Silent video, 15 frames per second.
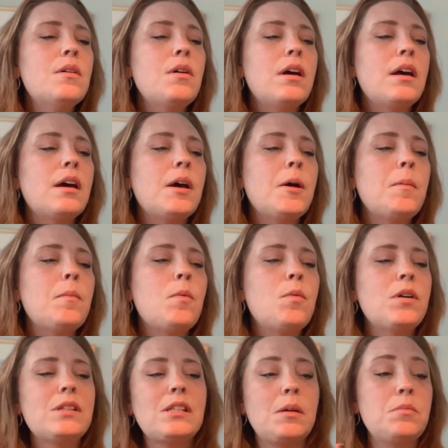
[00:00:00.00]

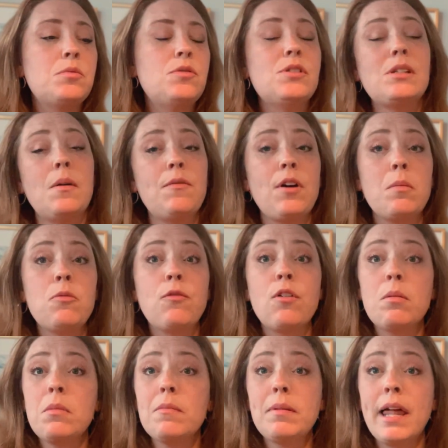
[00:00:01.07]
with some
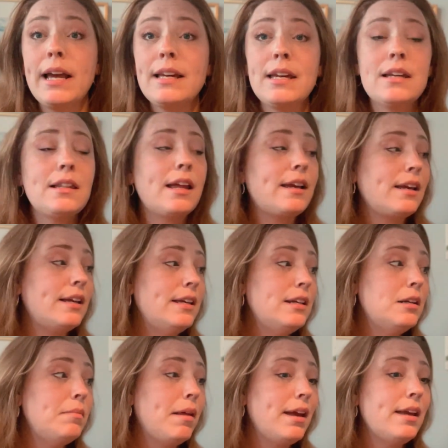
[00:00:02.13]
form of blanket, like a
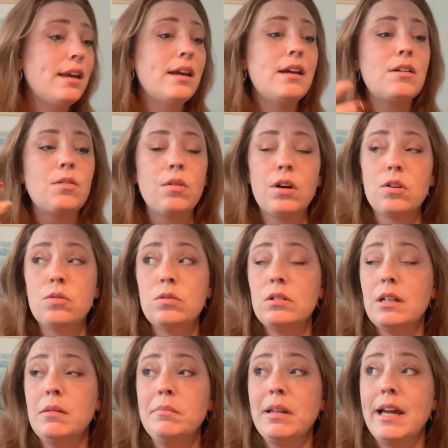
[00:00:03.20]
heated blanket or a
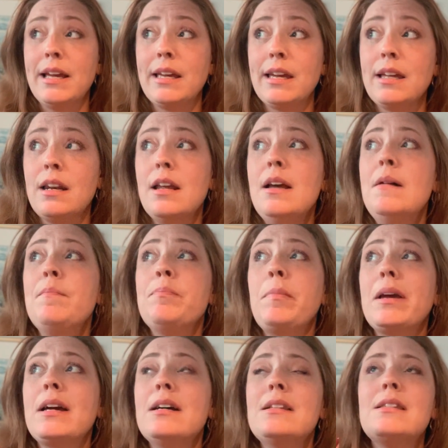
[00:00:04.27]
cooling blanket,
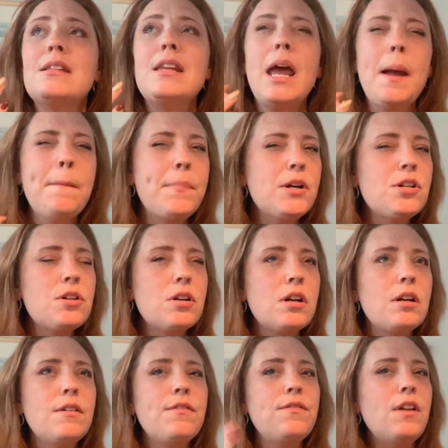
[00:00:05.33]
because
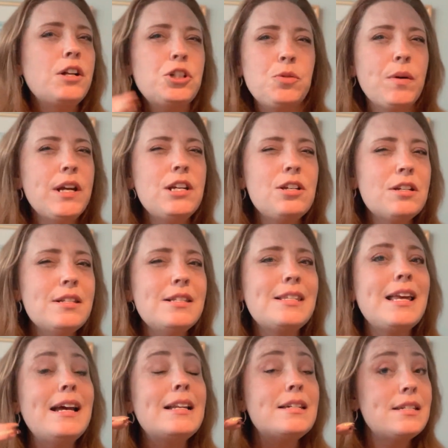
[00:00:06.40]
temperature
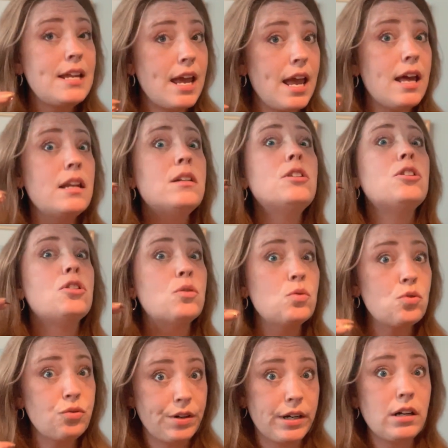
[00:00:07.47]
fluctuations tend to
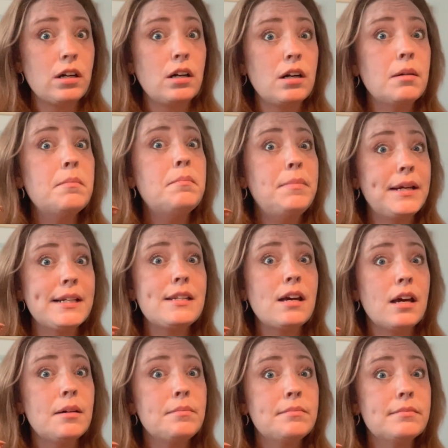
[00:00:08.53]
trigger big
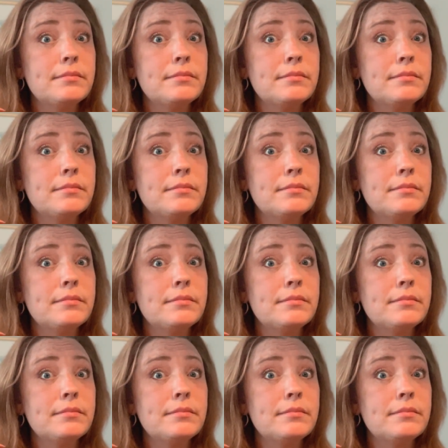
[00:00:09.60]
time.